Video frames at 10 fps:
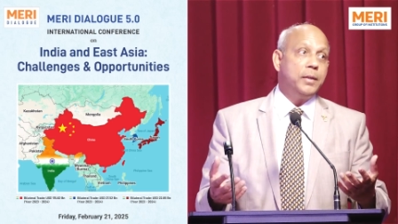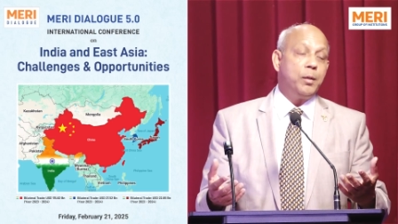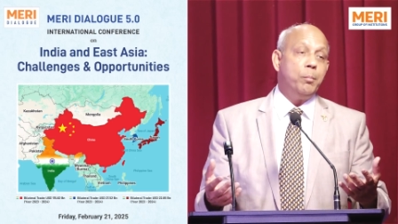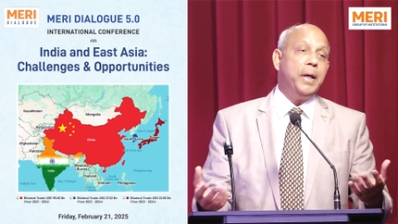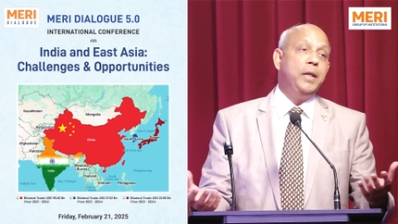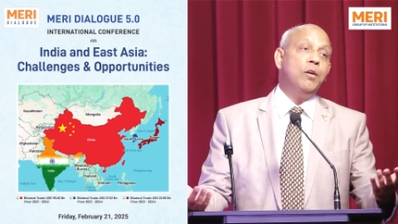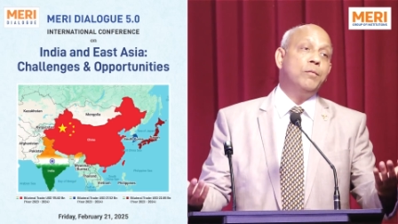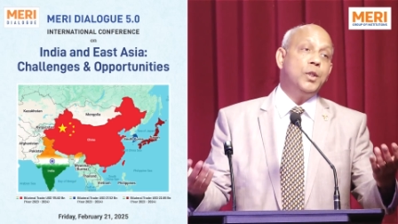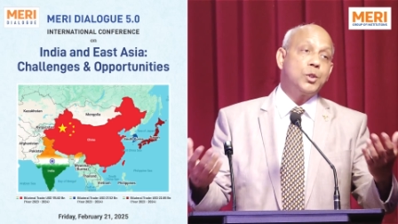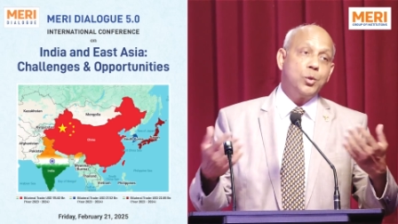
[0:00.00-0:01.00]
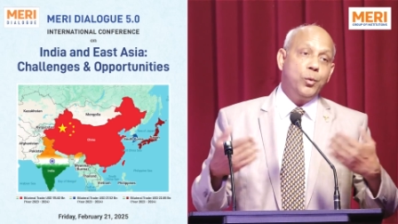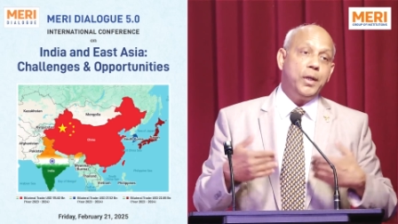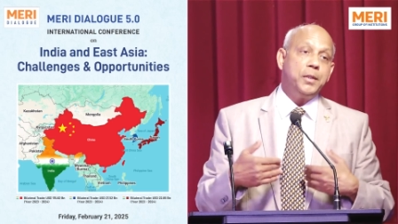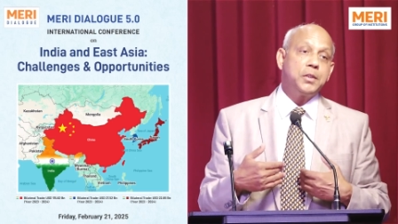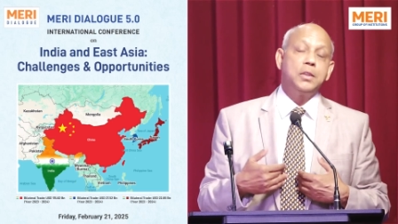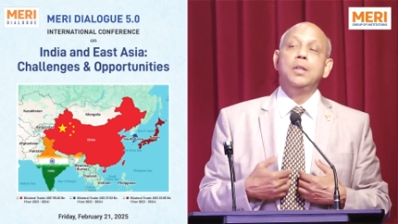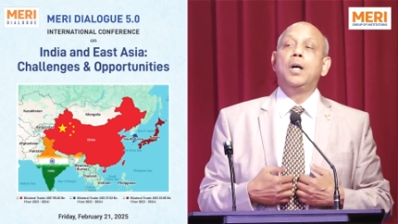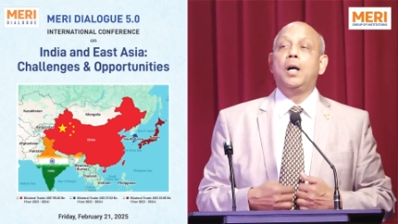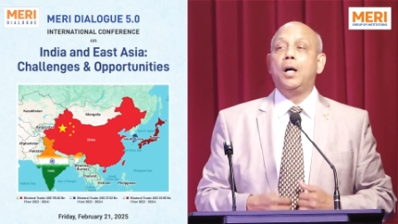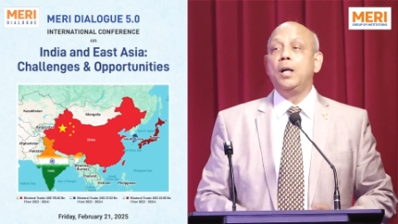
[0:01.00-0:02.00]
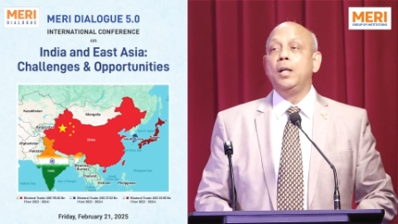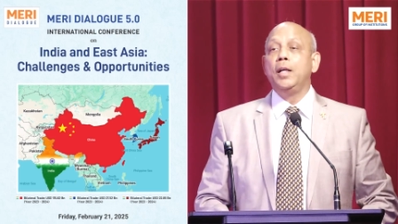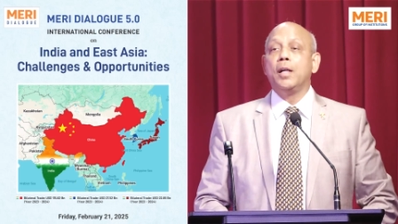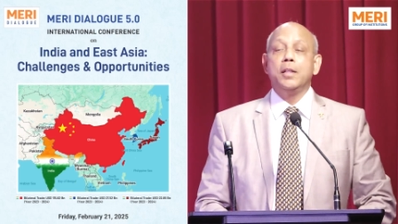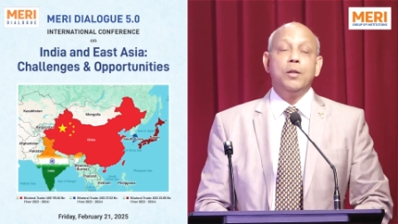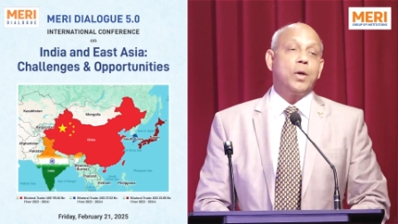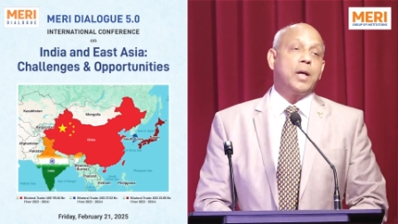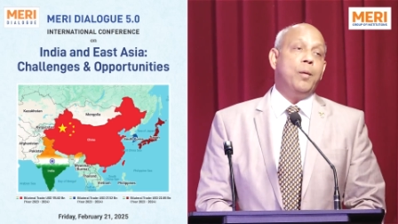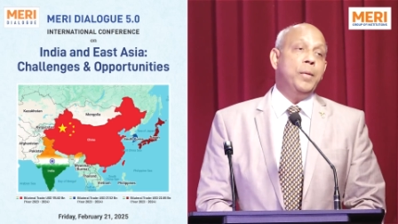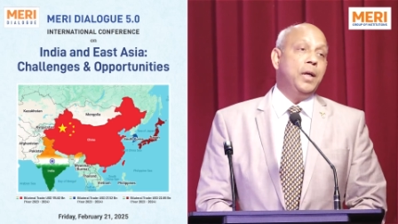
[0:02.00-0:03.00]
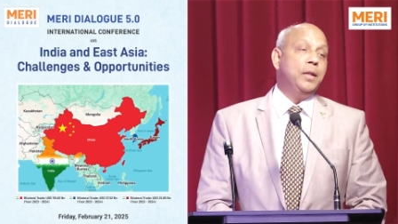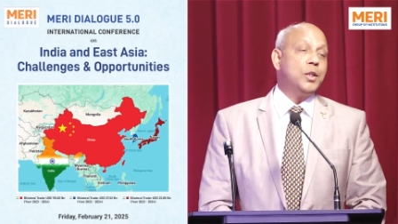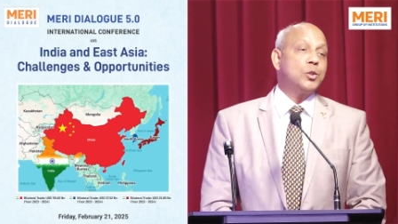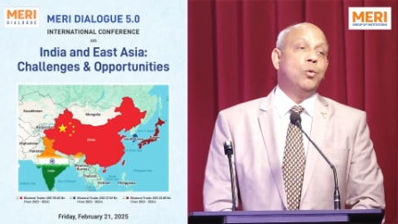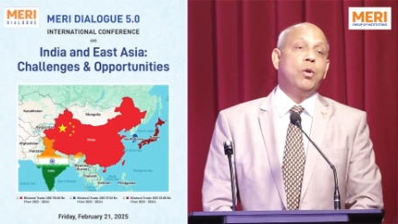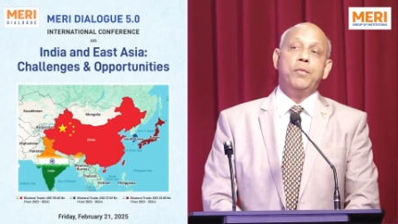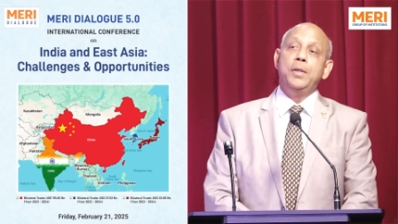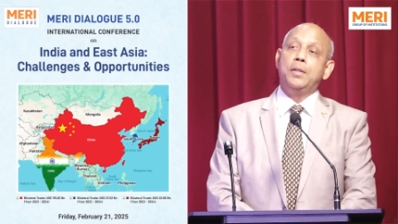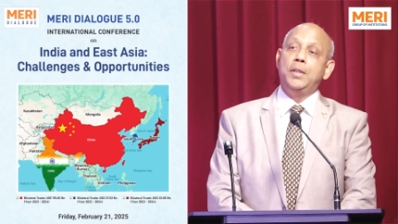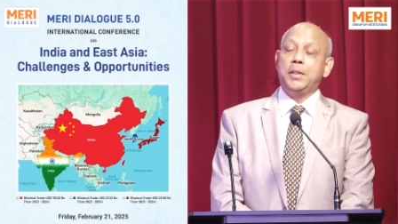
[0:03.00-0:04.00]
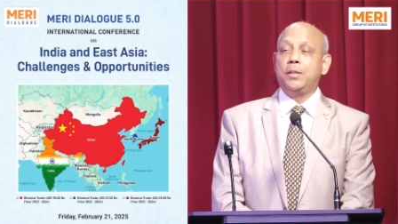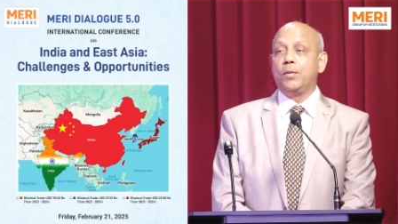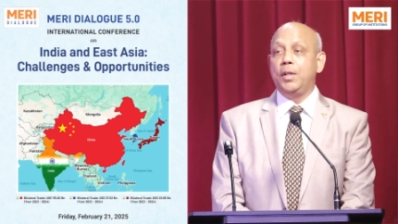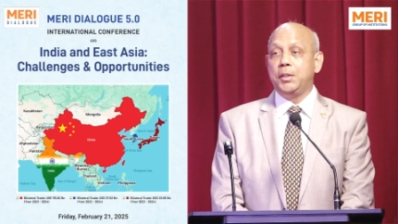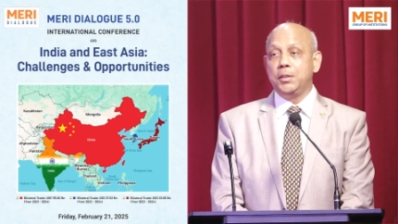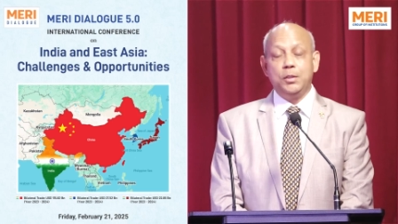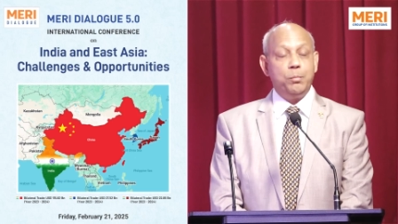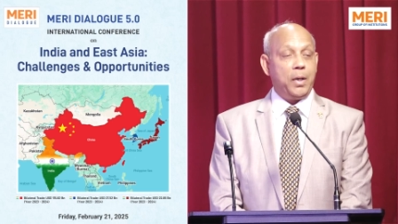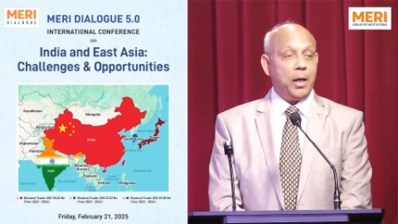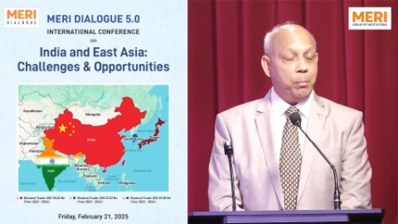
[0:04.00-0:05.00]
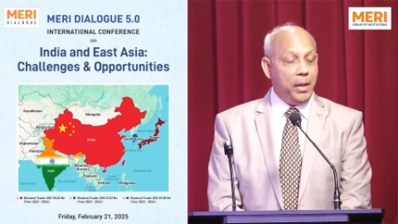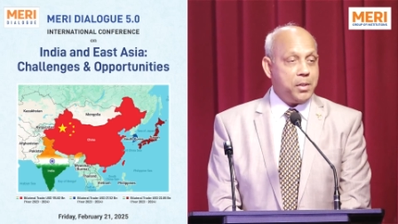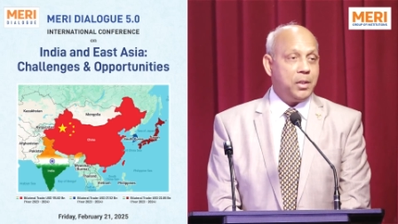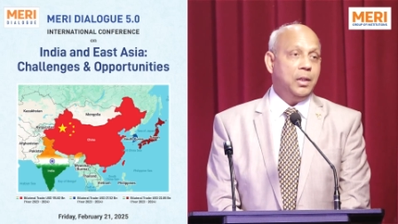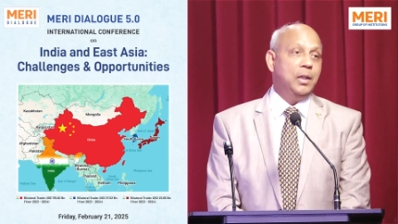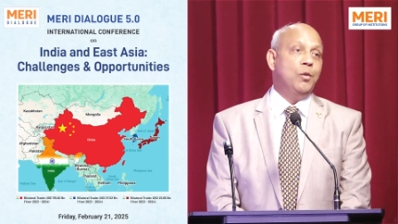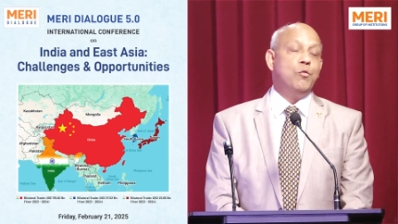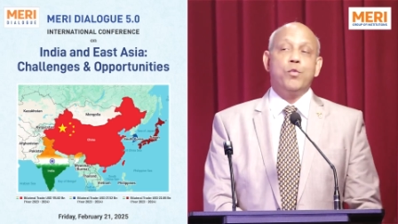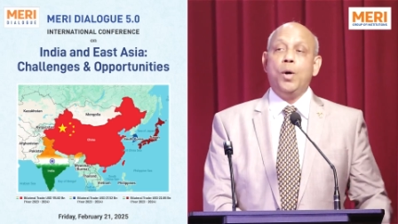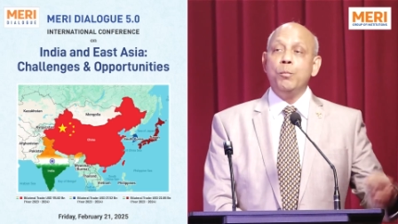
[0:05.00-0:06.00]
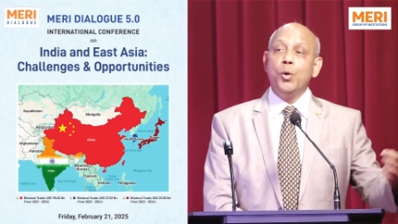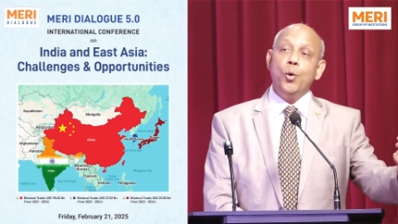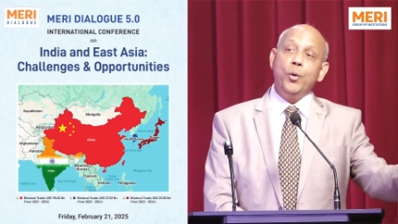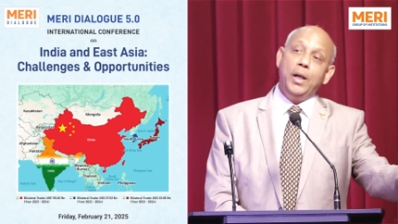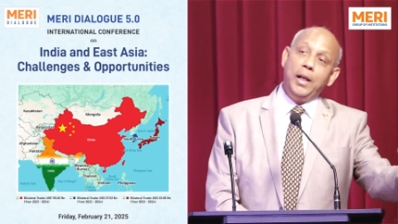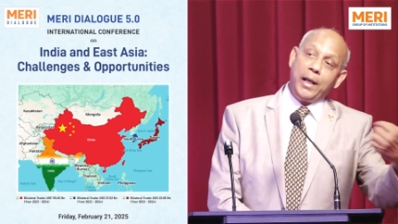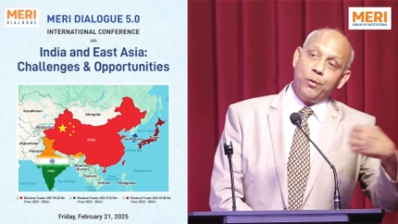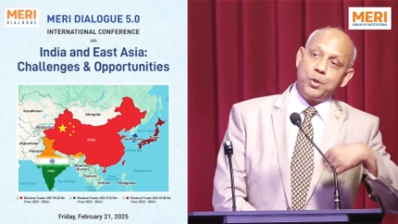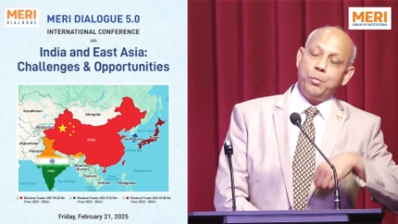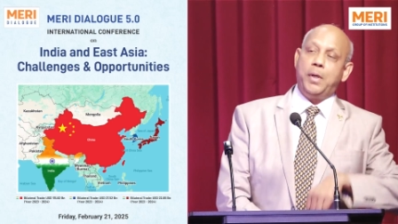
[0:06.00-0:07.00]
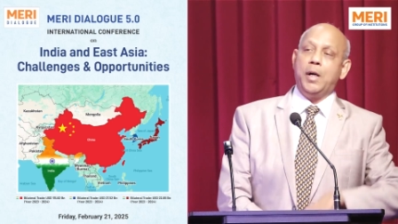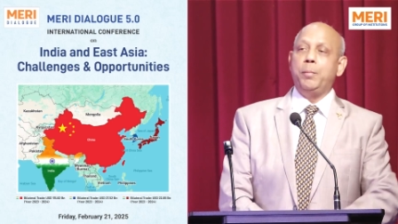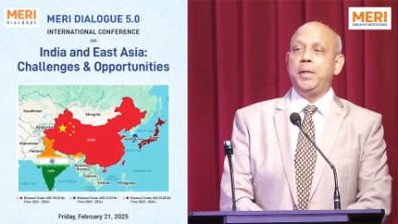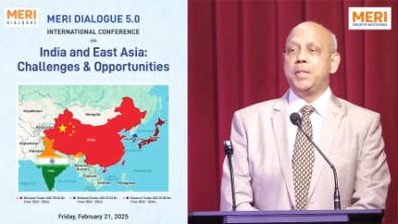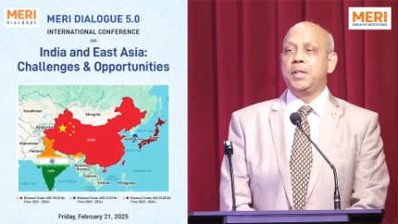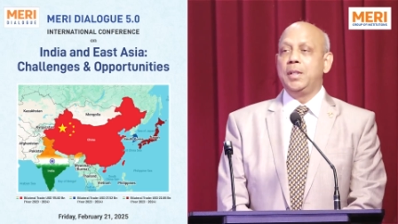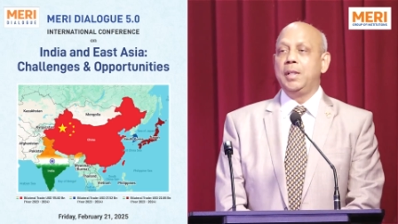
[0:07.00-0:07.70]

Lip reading: that many of the students, earlier they were coming in the School of International Relations department from Korean language department.